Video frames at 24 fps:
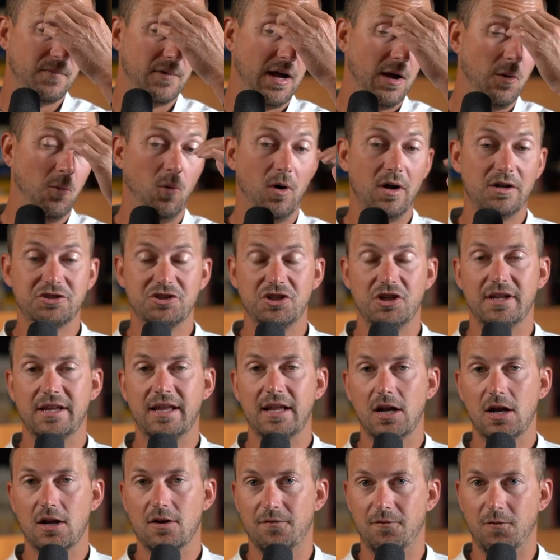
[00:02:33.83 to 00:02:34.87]
I want you to
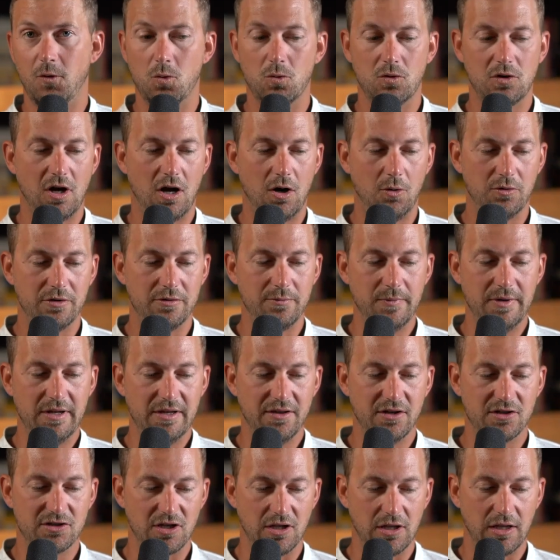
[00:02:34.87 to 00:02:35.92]
get on a phone call with me.
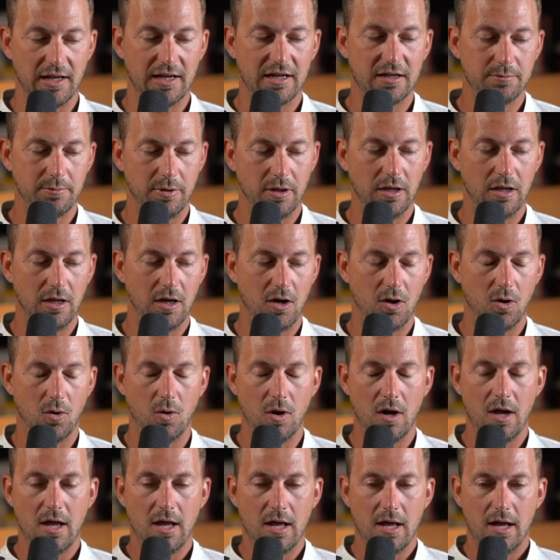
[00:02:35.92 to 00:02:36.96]
There's a link
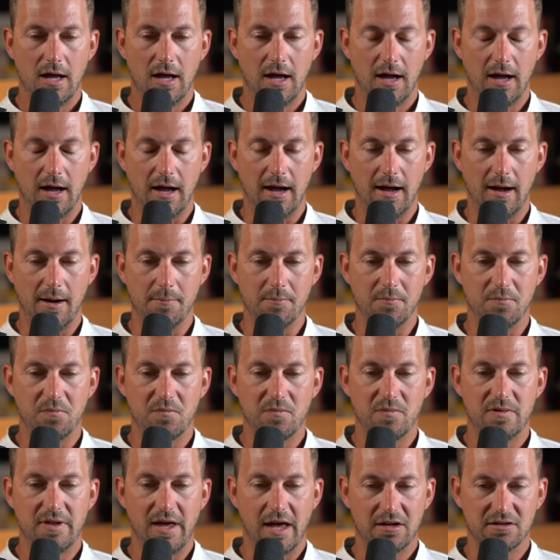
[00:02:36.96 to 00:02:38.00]
below
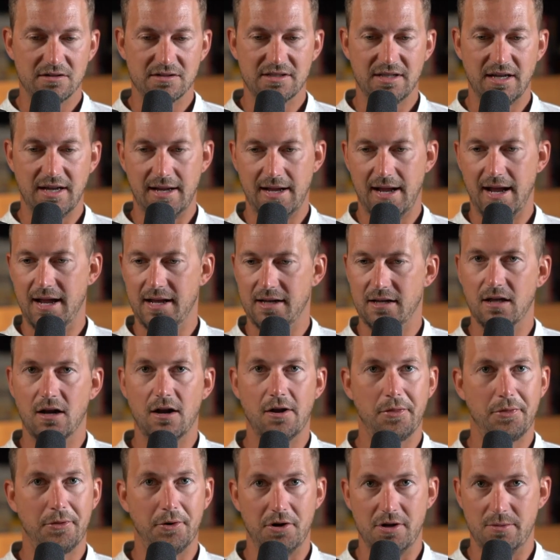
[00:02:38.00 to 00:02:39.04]
that'll say, hey, get
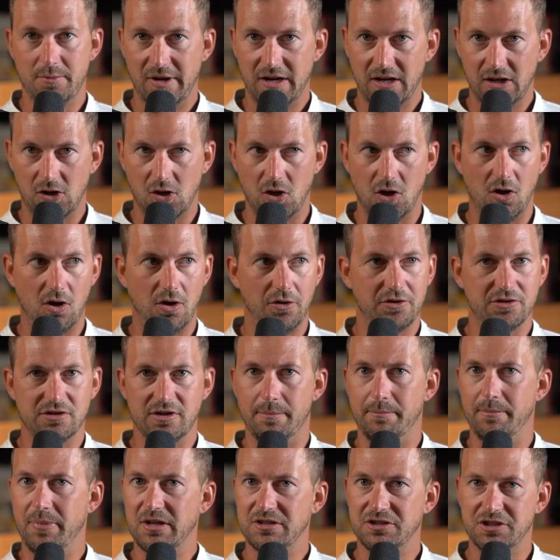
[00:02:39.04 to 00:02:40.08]
on a 30-minute call. There's a
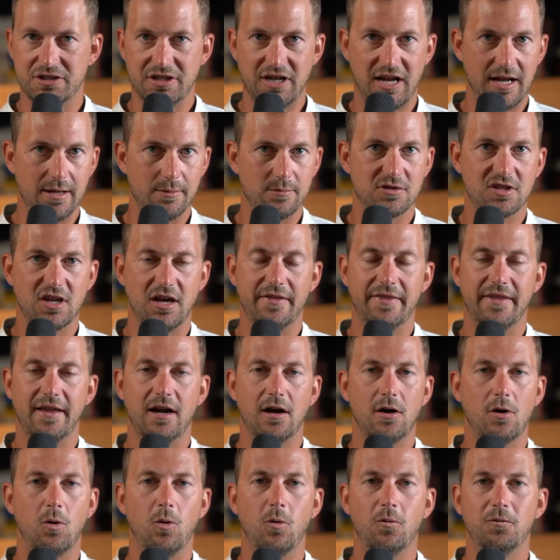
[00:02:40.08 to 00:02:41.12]
bunch of times on
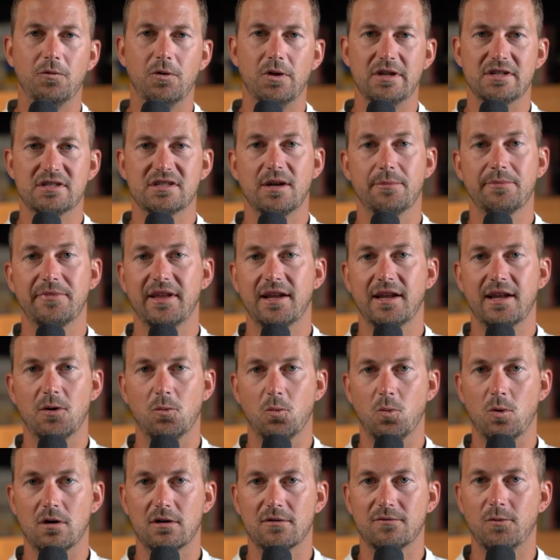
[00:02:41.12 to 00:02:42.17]
there. Hopefully something
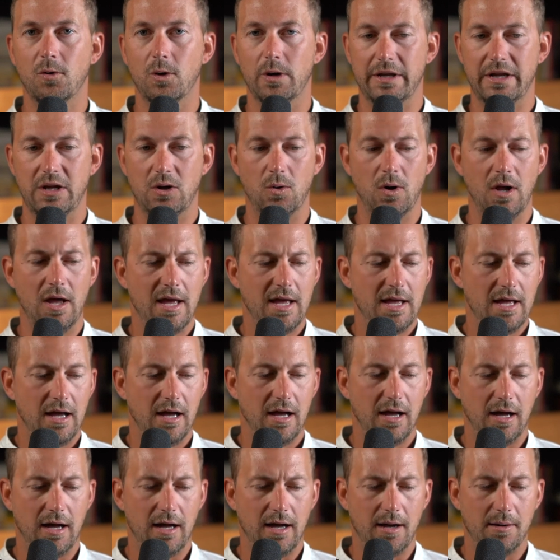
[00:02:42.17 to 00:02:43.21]
can work for you.
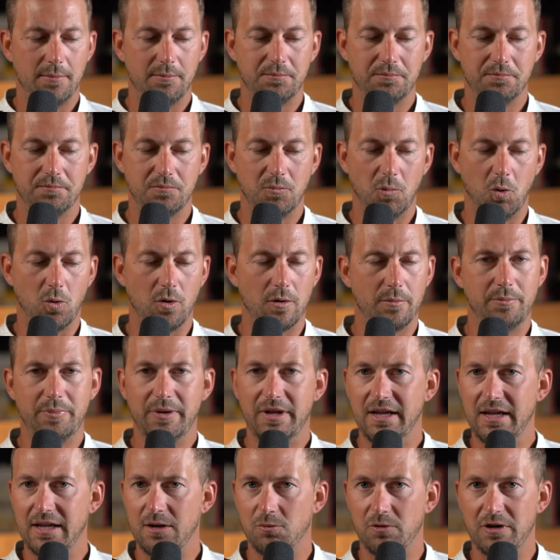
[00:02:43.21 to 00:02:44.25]
Or
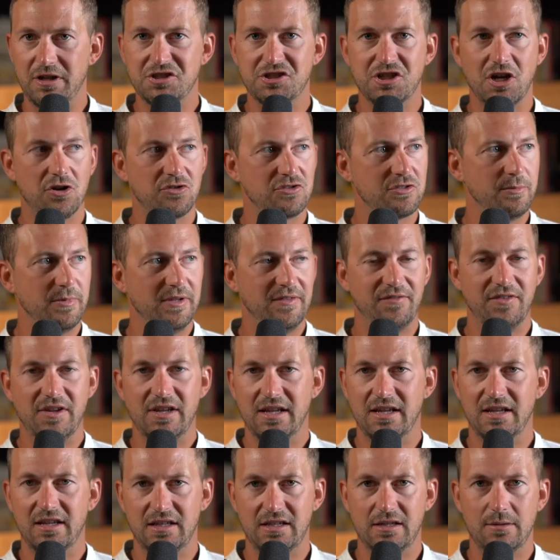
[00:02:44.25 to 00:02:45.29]
B, reach out to me
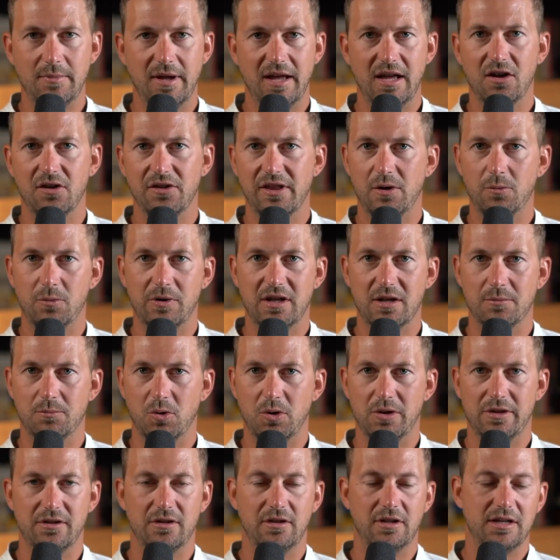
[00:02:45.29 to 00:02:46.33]
via email that we can
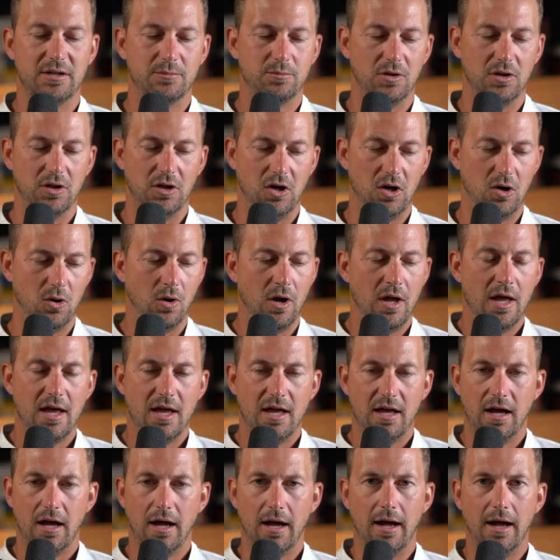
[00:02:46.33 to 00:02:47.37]
put in the link below,
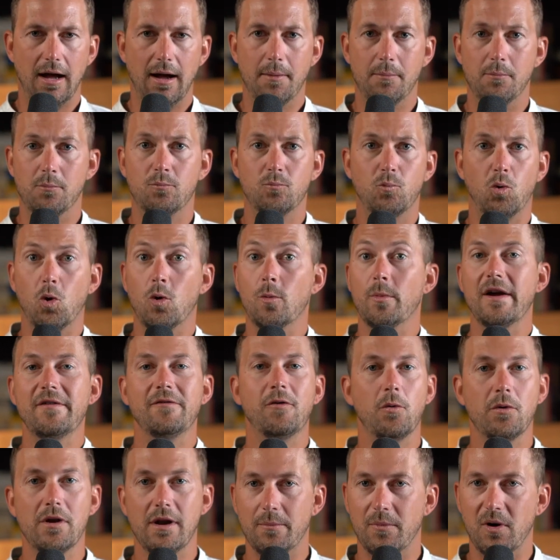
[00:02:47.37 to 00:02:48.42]
or my
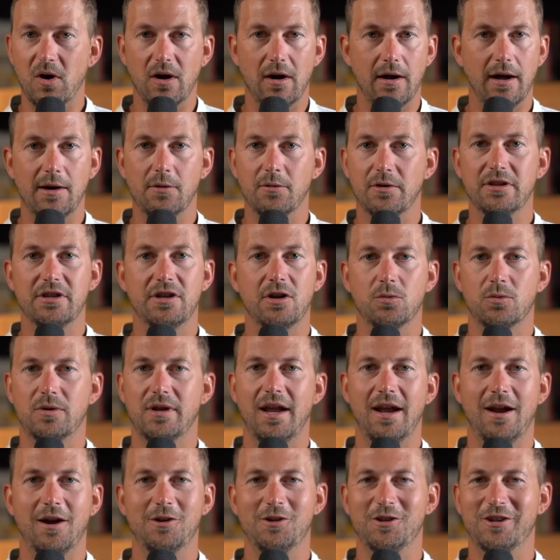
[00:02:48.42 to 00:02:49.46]
phone number. I really don't
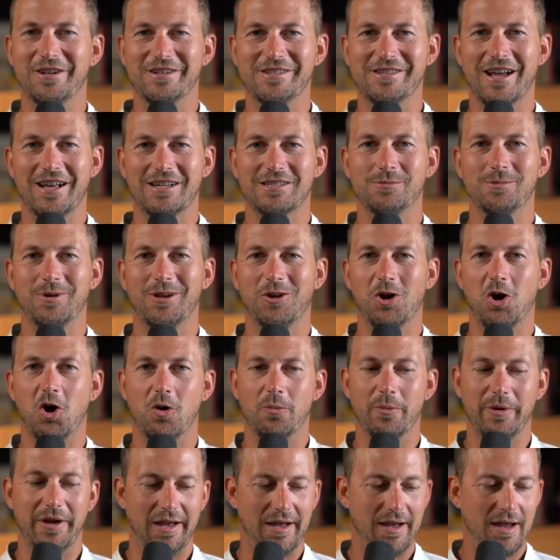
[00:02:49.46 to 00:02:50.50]
care. You can text me,
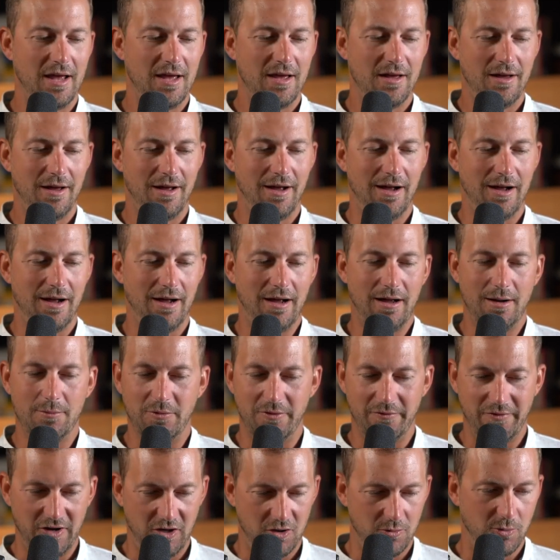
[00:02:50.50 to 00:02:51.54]
call me. I'm
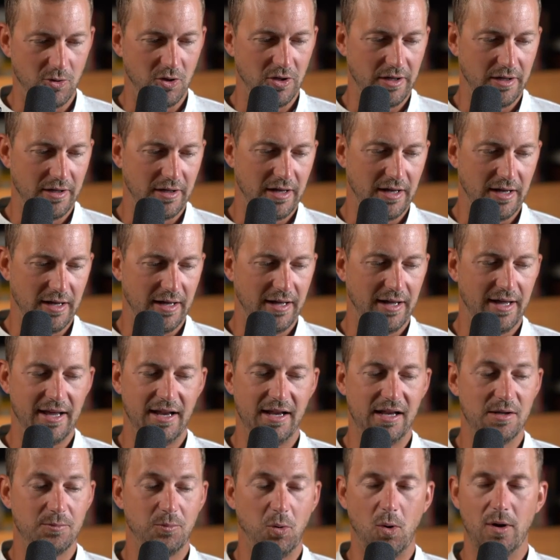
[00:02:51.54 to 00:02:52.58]
available at
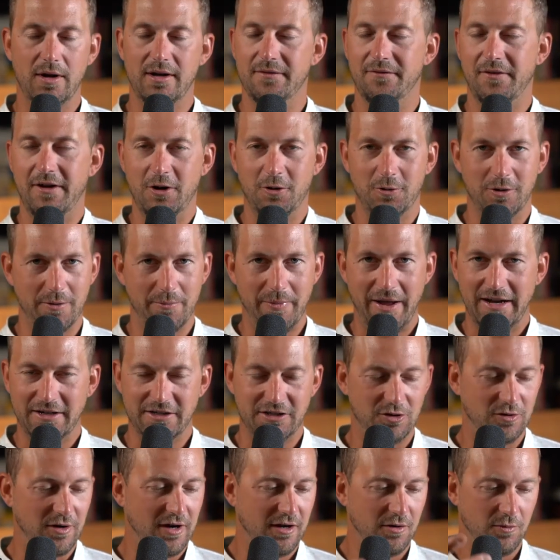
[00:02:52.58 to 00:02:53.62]
any point. If I don't get back
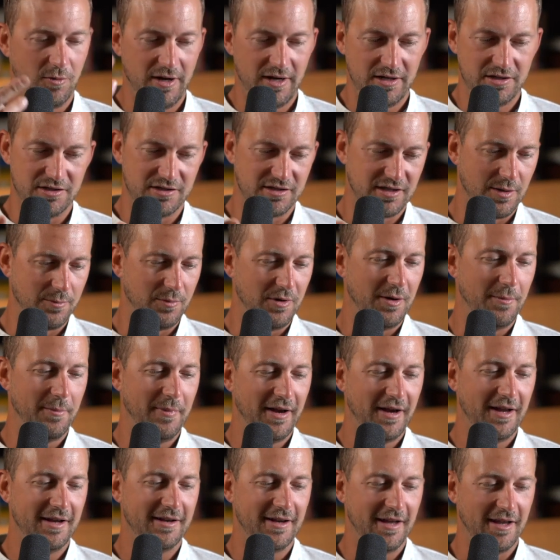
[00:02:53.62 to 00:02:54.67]
to you right away, just give me a
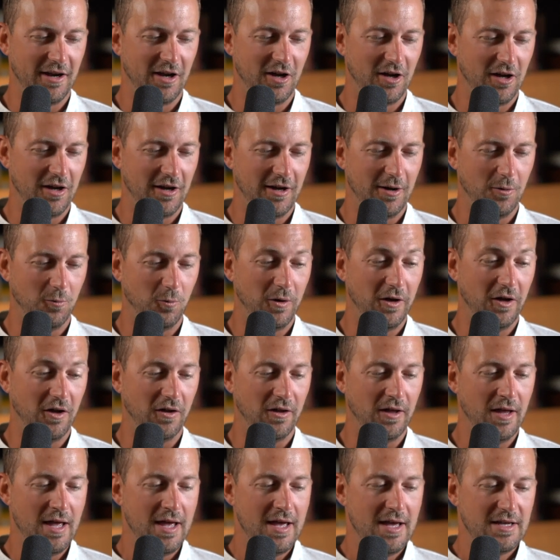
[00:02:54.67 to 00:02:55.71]
minute and I
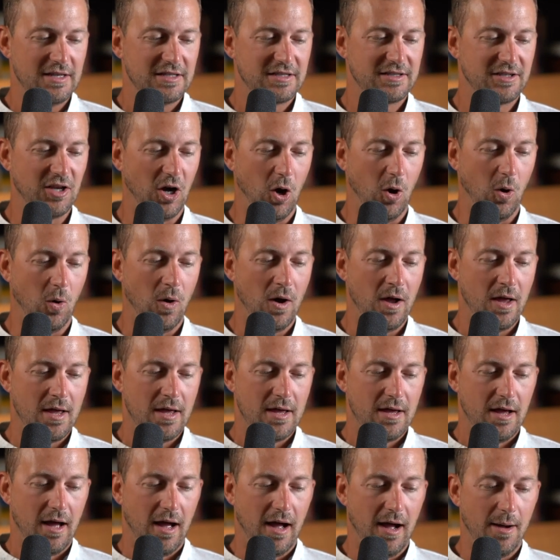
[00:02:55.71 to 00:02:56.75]
will. So,
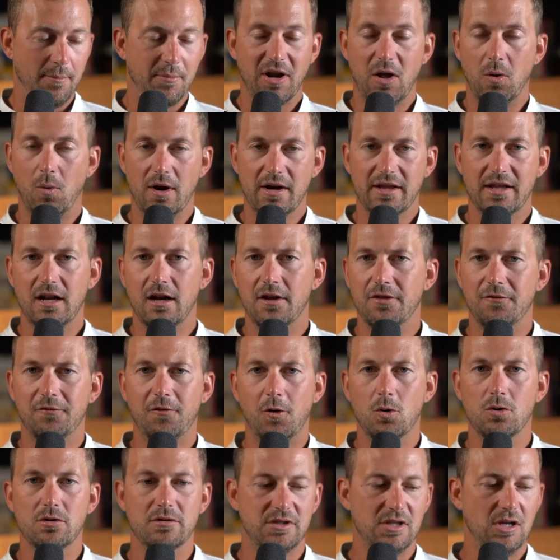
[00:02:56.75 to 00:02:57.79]
but I want to get on the
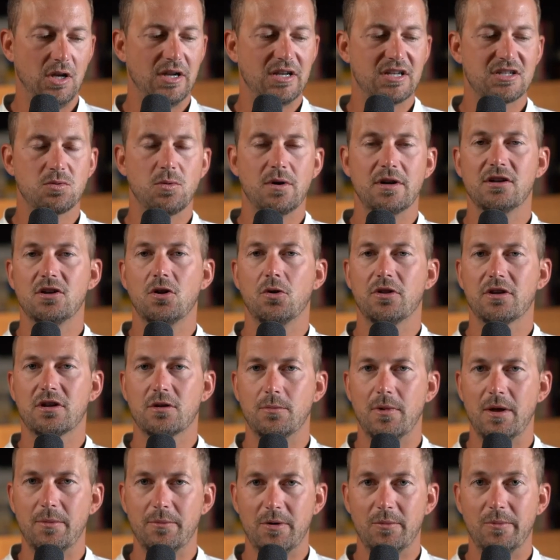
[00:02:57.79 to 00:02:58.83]
phone with you. I just want to know the
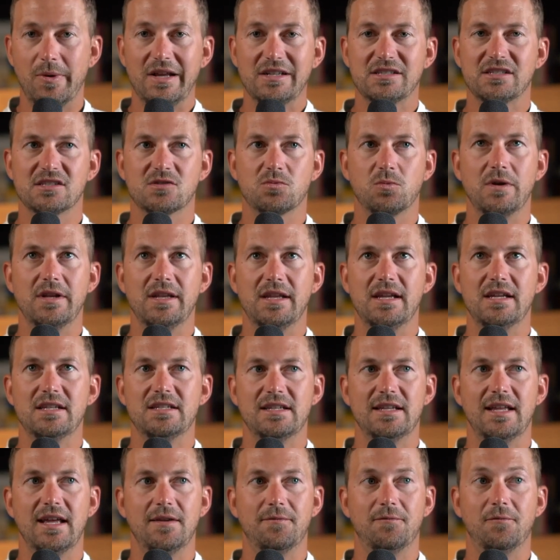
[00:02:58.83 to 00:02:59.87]
commitment basis we need
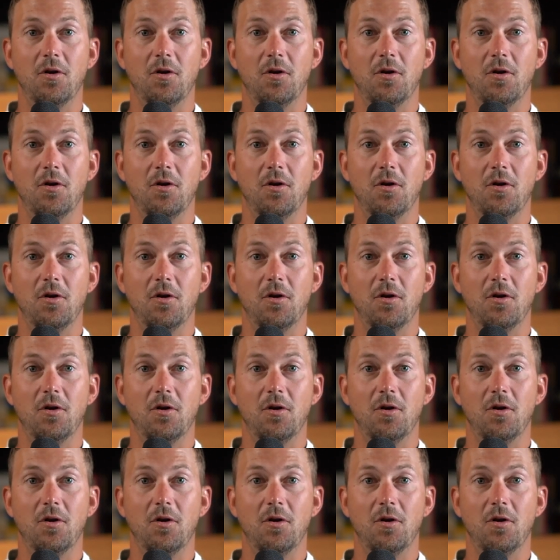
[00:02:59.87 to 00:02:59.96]
to get